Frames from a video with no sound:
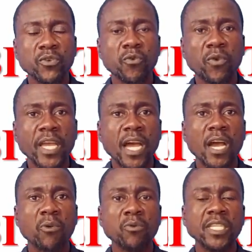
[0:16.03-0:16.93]
where
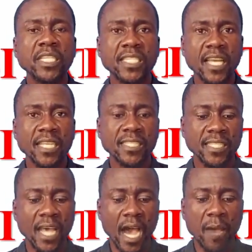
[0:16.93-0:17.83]
we
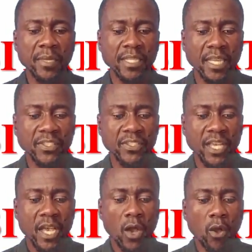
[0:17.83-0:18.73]
discuss
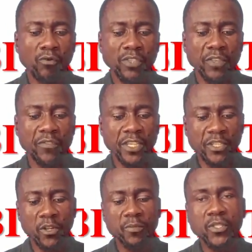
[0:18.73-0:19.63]
habitats of different
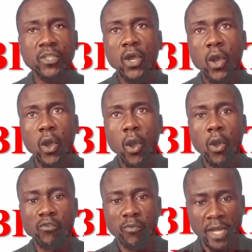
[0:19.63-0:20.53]
groups
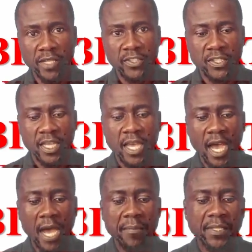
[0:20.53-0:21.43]
of plants.
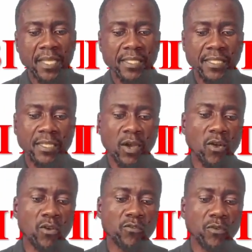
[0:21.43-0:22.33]
Habitats
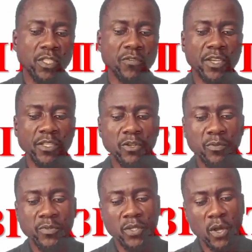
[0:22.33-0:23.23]
of different
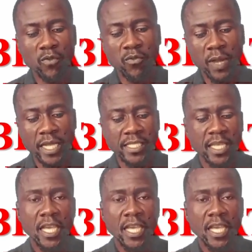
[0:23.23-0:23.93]
groups of plant.